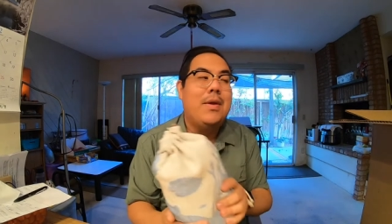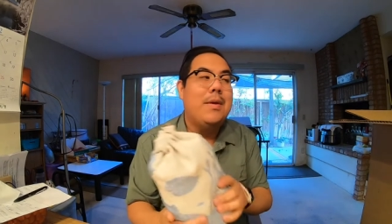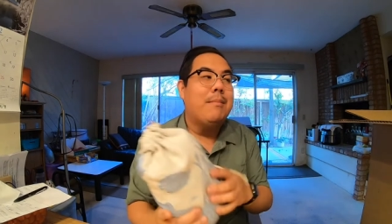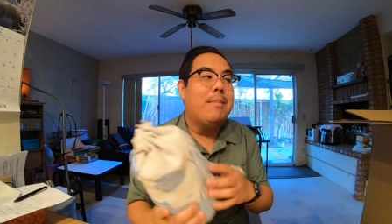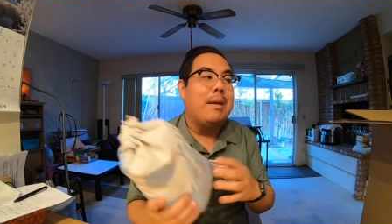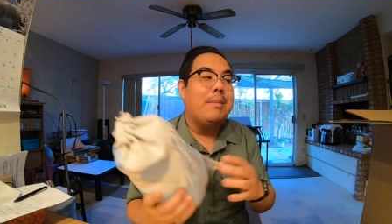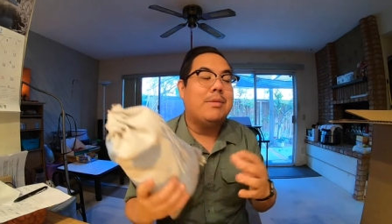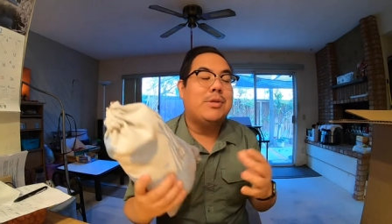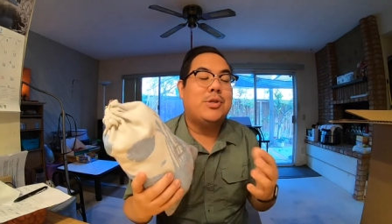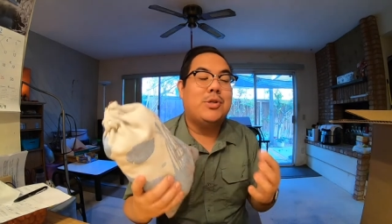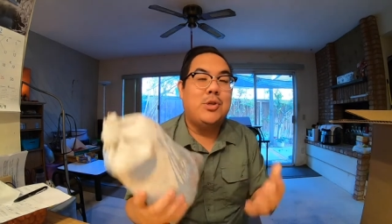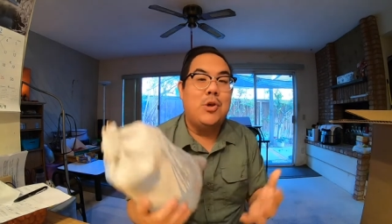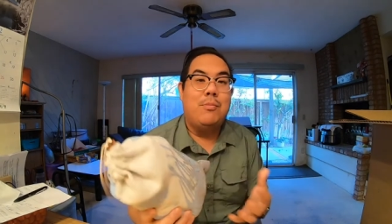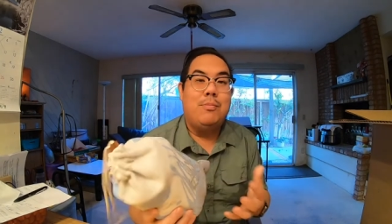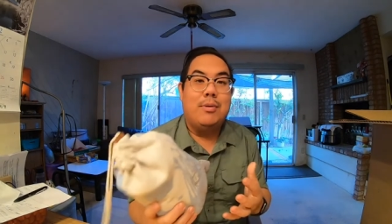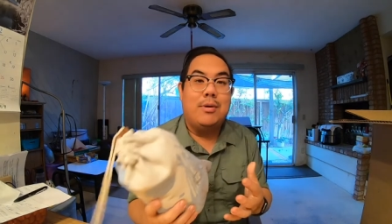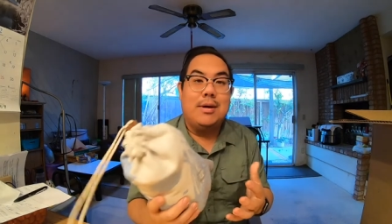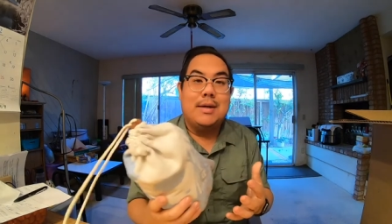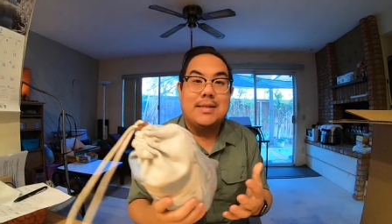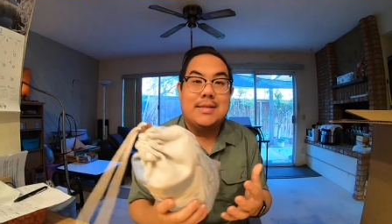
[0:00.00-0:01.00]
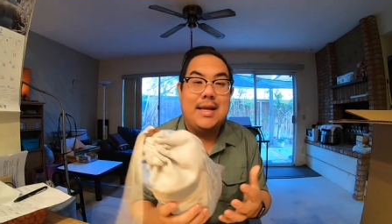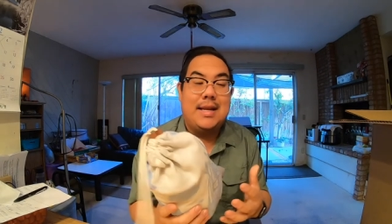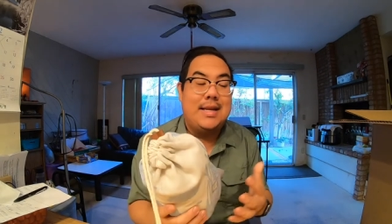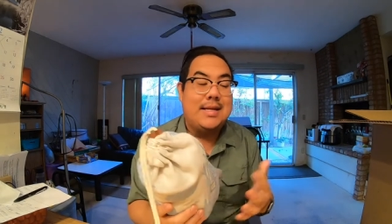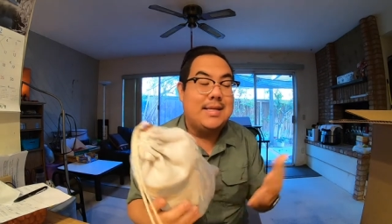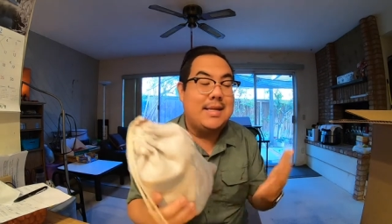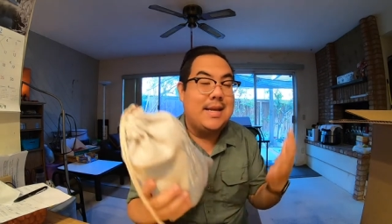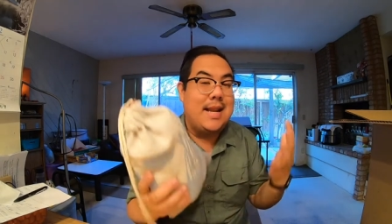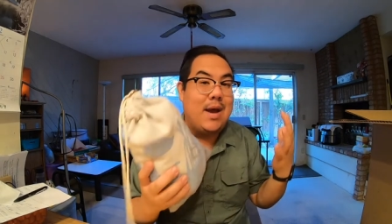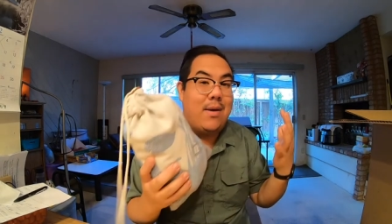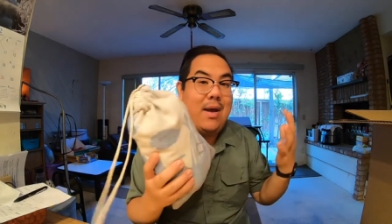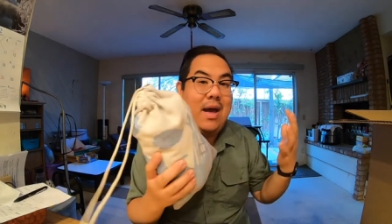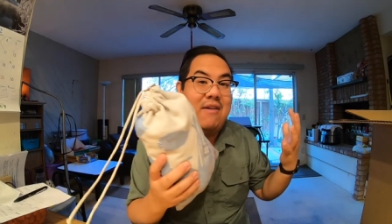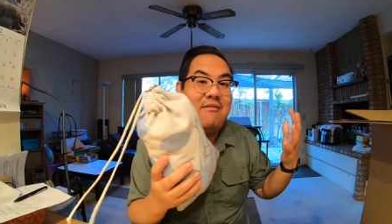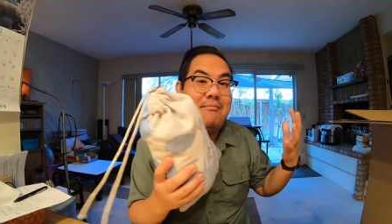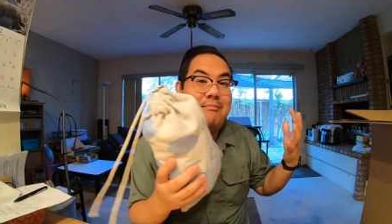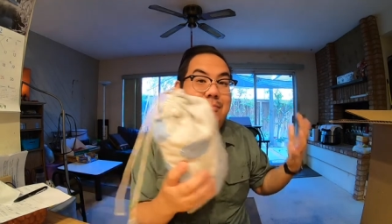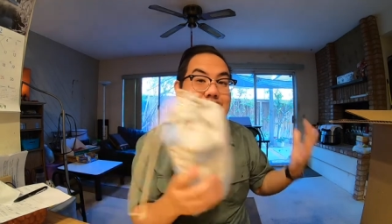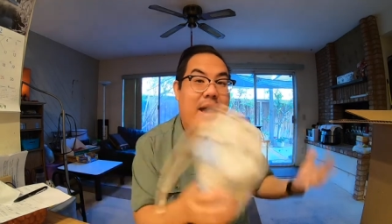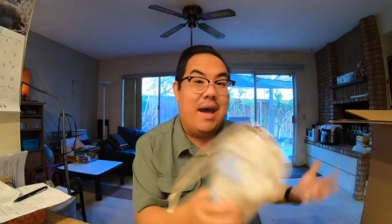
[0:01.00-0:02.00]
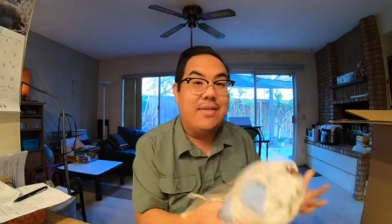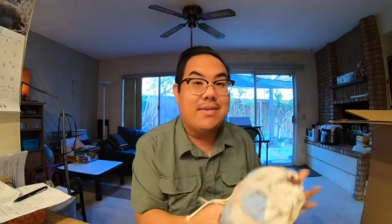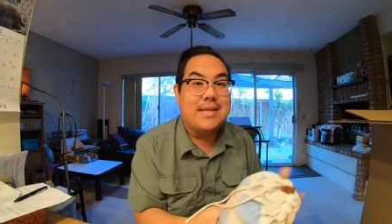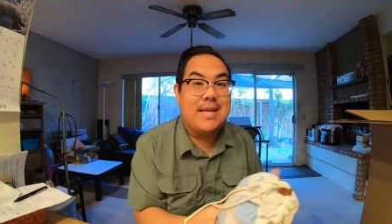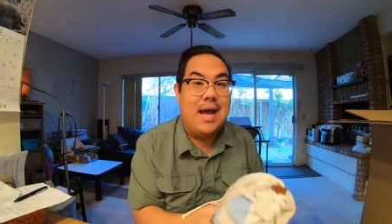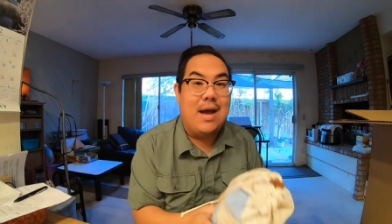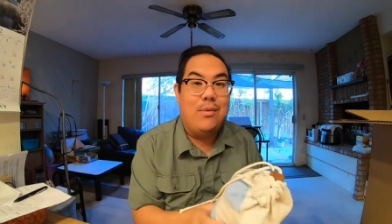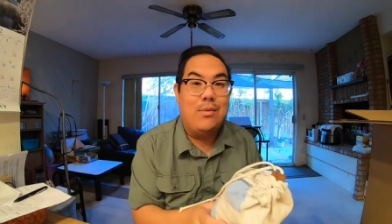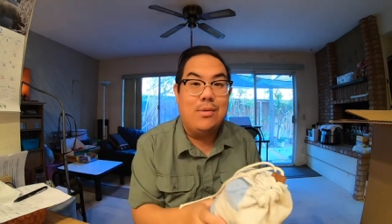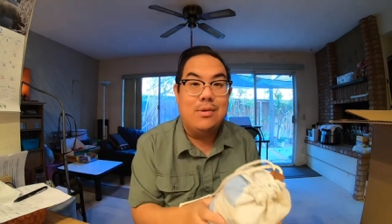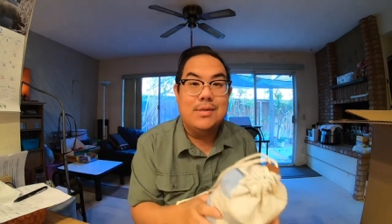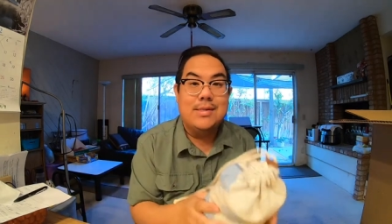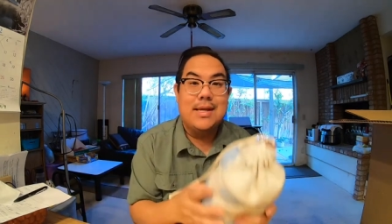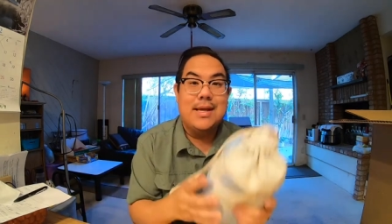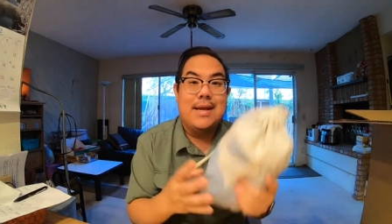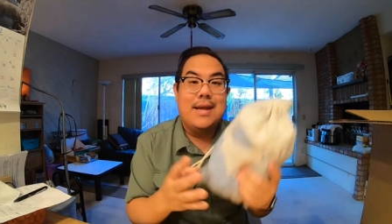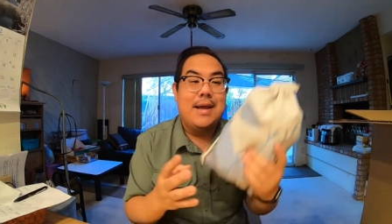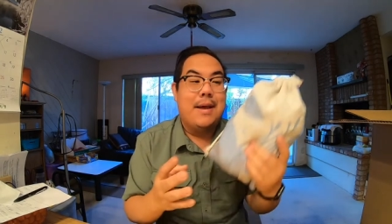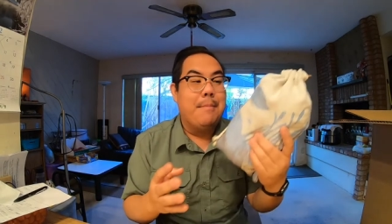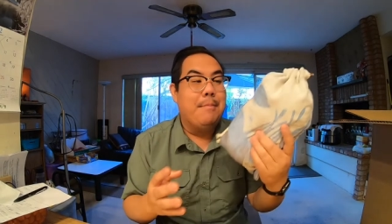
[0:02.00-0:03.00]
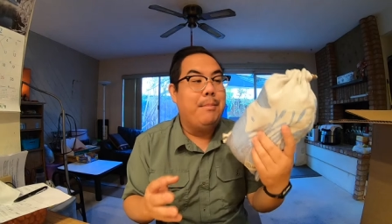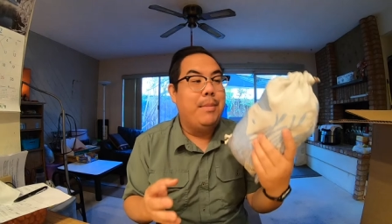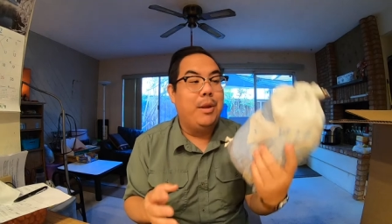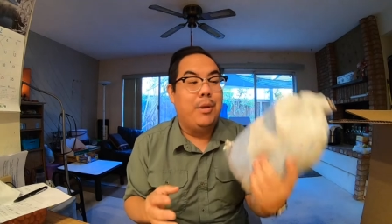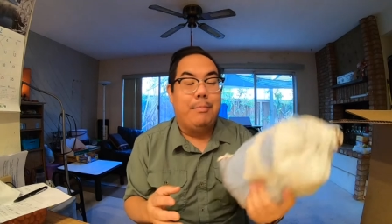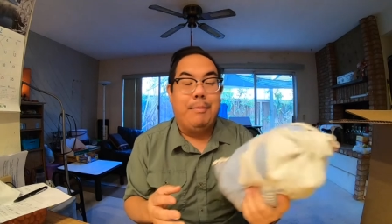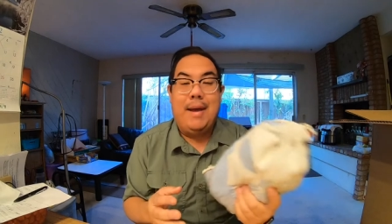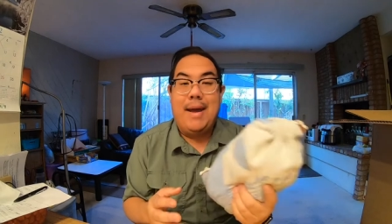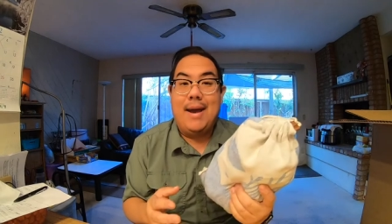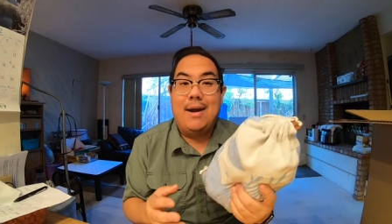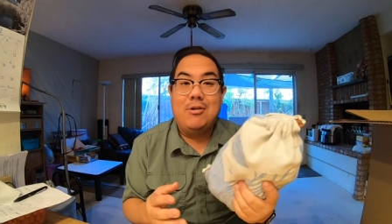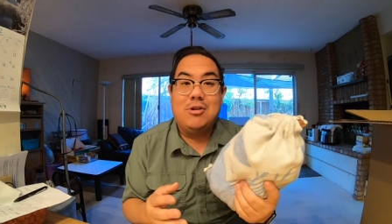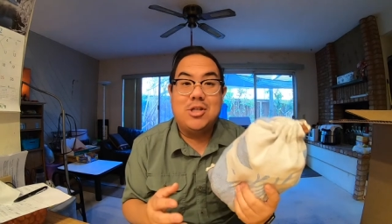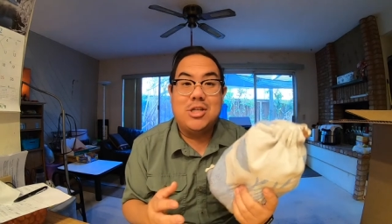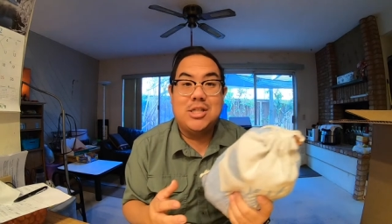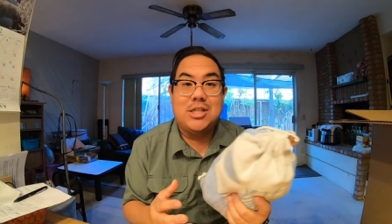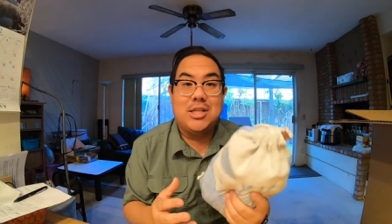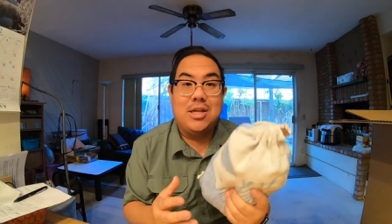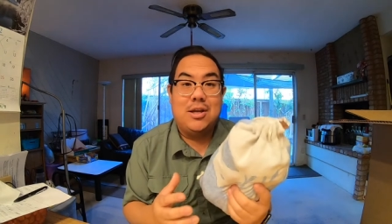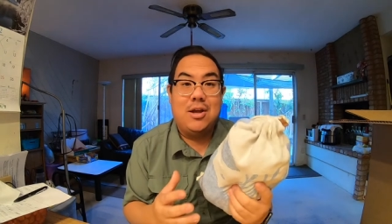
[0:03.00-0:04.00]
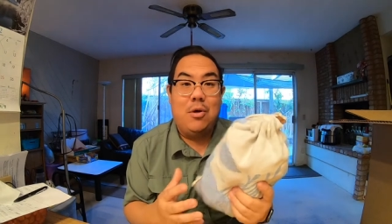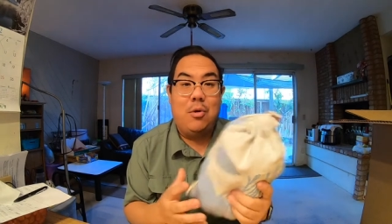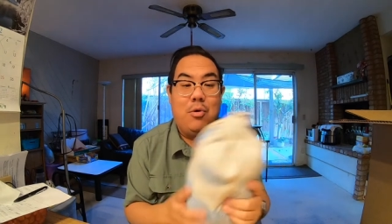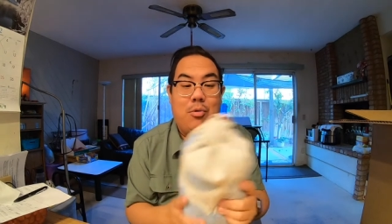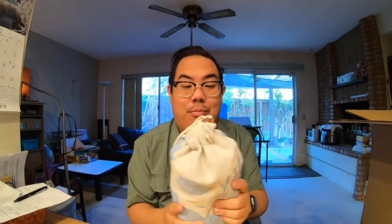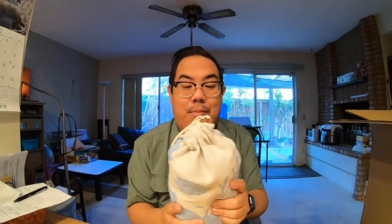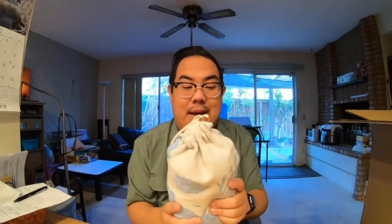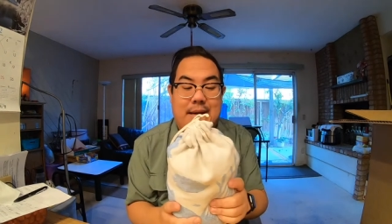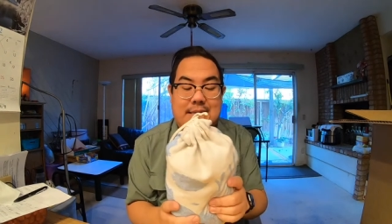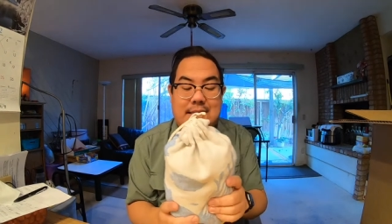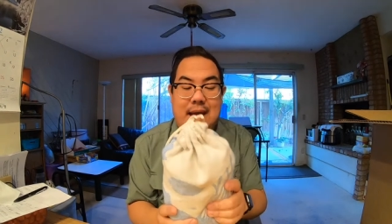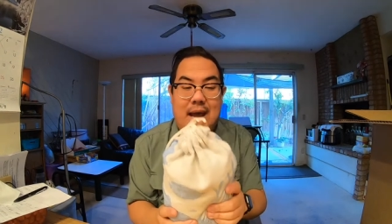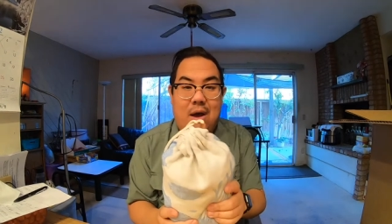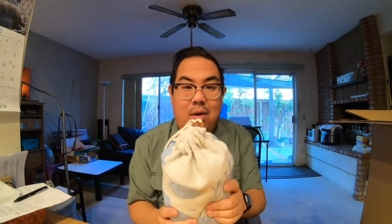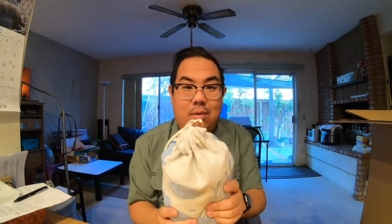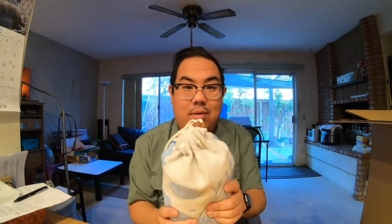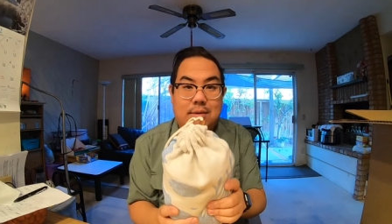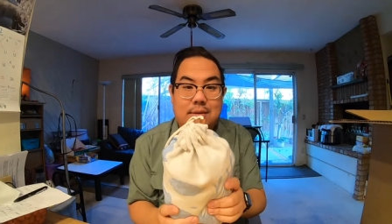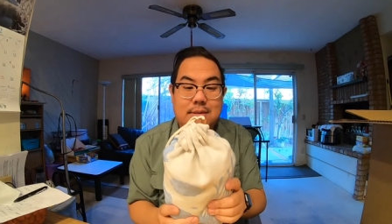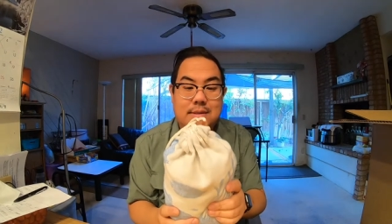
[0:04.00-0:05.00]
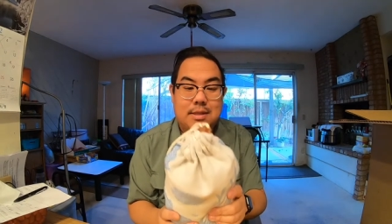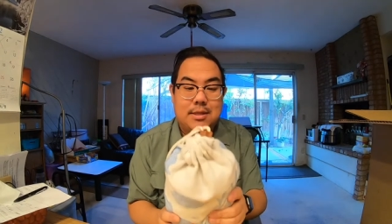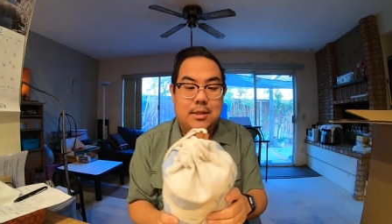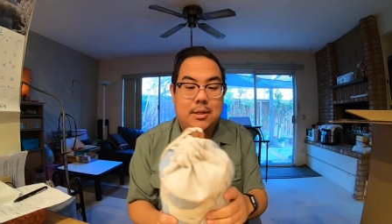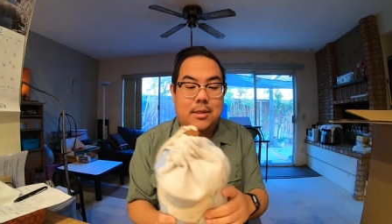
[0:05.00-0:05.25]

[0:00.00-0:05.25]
But I'm super excited to now have bath towels, little pouches to go with my towels,